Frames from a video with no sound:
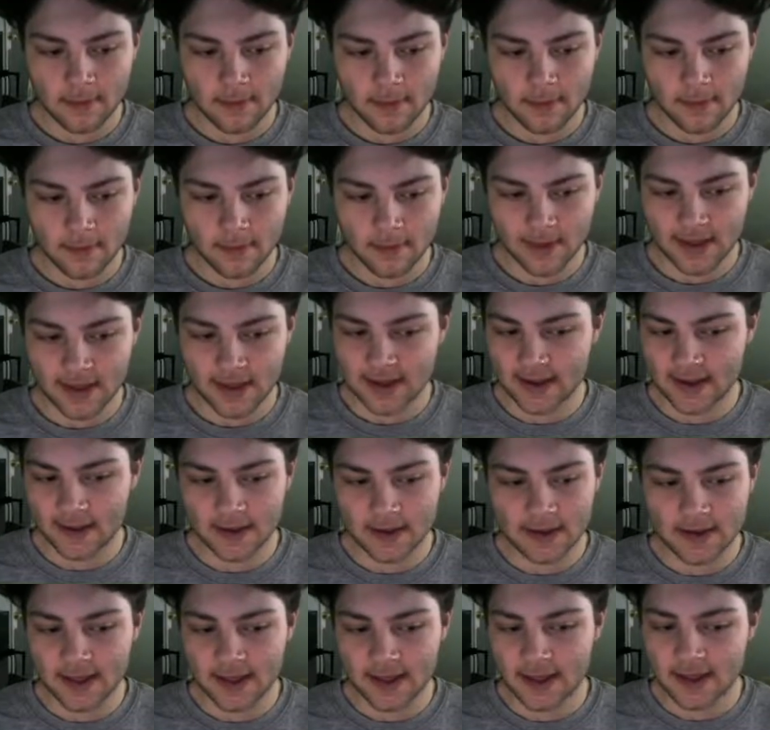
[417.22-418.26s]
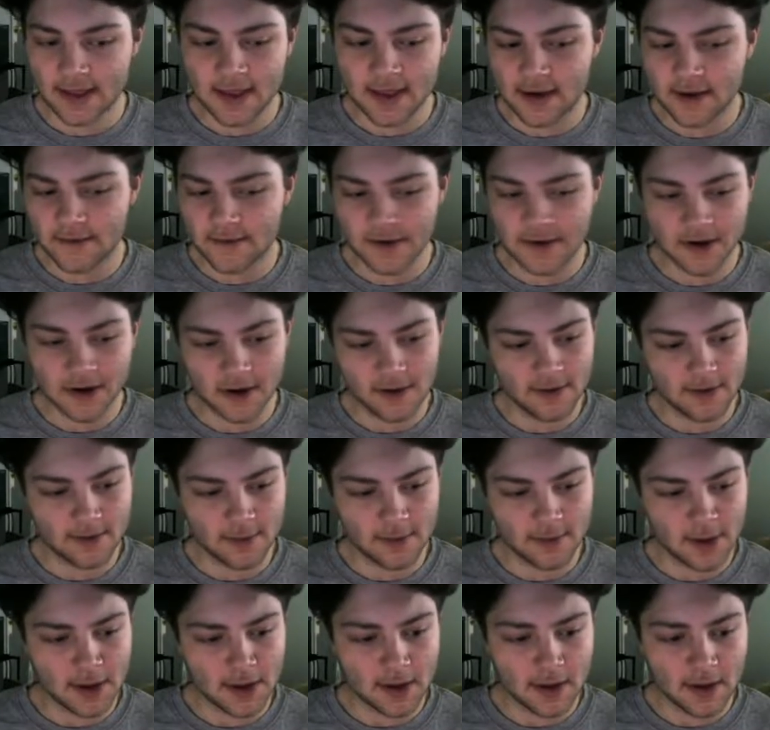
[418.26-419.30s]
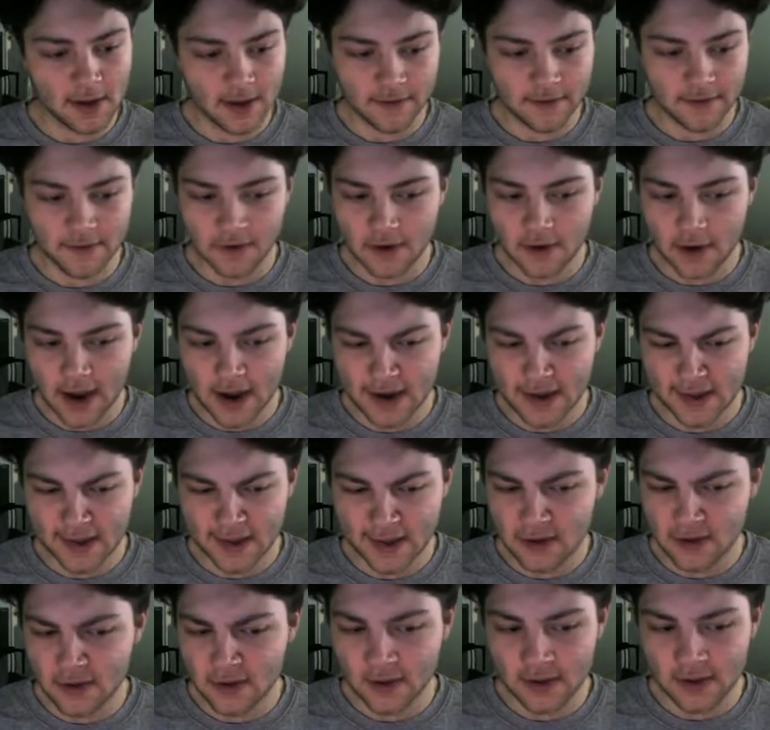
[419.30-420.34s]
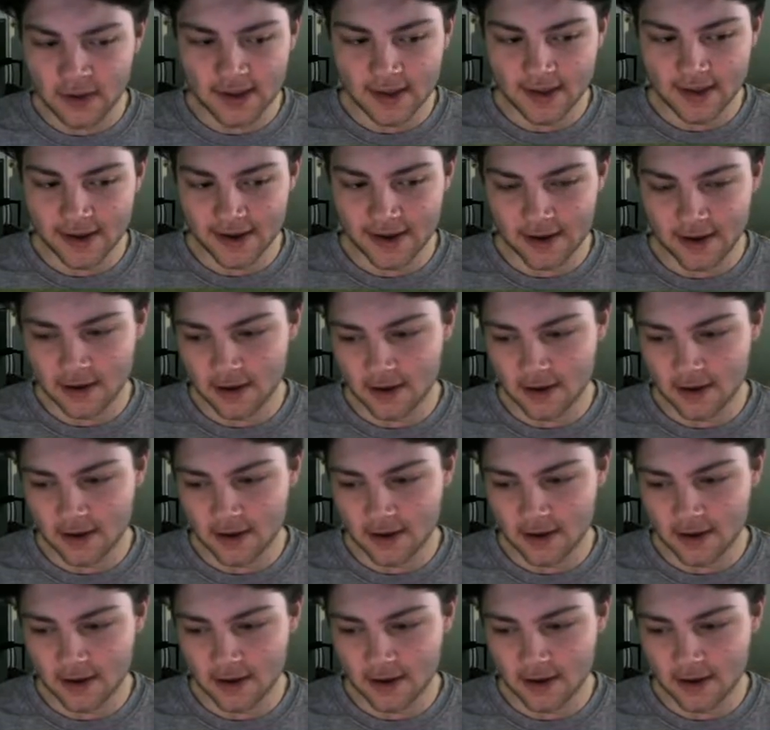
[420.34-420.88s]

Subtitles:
See, that's not a very good swing. If you're anything on the late side of good,